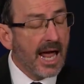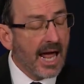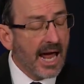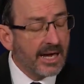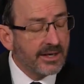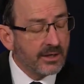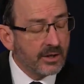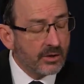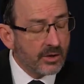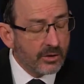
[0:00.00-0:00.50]

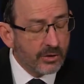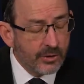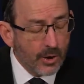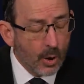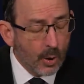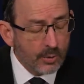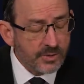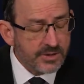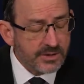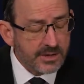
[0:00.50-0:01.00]
And in
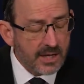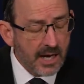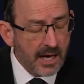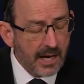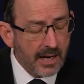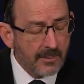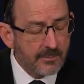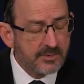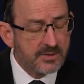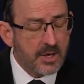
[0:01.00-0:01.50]
those
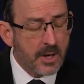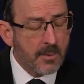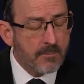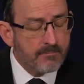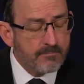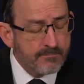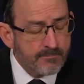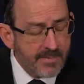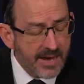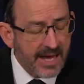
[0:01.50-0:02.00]
times,
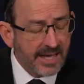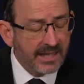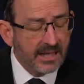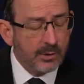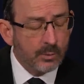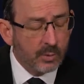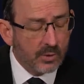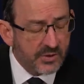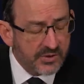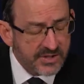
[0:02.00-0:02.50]
many
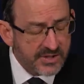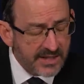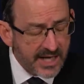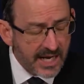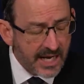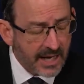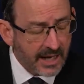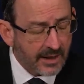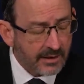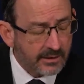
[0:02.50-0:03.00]
will
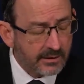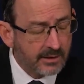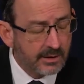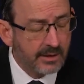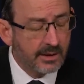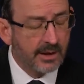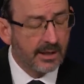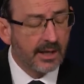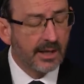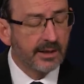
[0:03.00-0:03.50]
stand.
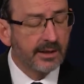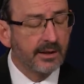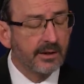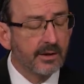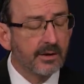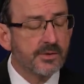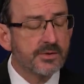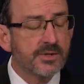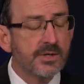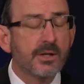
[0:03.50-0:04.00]
And
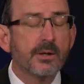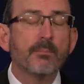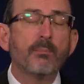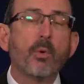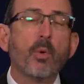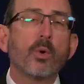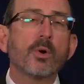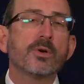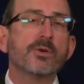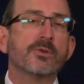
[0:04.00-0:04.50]
here's an
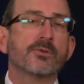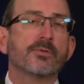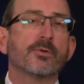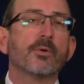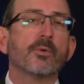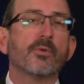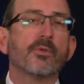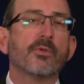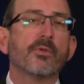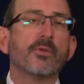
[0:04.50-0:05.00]
important
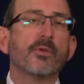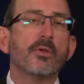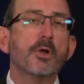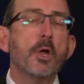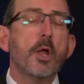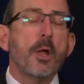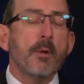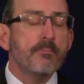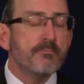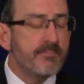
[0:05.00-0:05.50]
truth
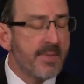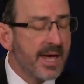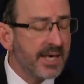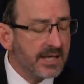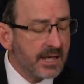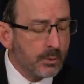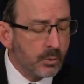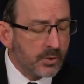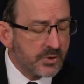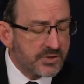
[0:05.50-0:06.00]

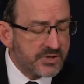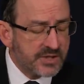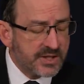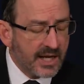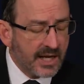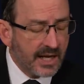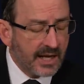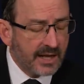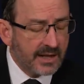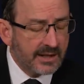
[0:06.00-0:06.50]
many will
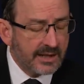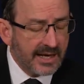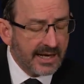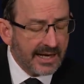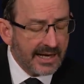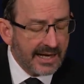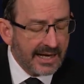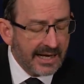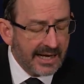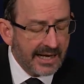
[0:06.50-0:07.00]
stand
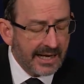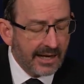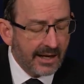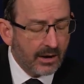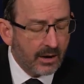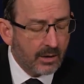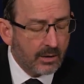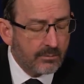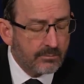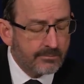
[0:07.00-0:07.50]

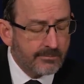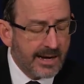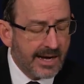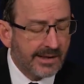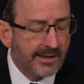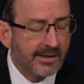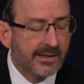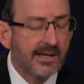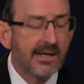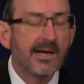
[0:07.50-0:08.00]
al
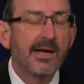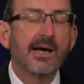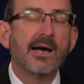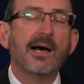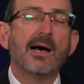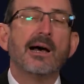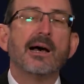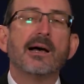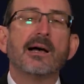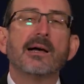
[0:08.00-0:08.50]
Melech
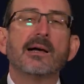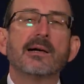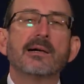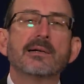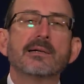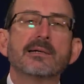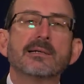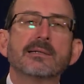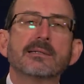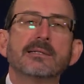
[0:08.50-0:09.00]

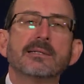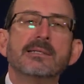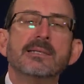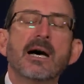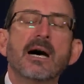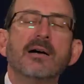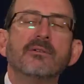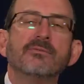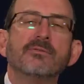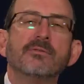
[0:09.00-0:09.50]

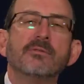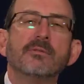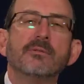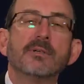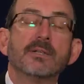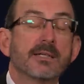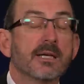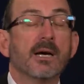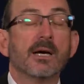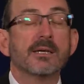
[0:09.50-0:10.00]

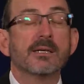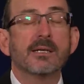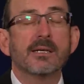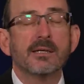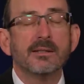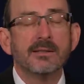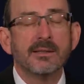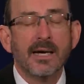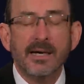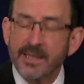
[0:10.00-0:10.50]

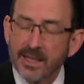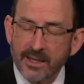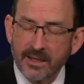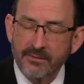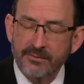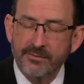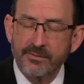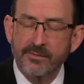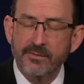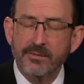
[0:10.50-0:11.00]
Negev.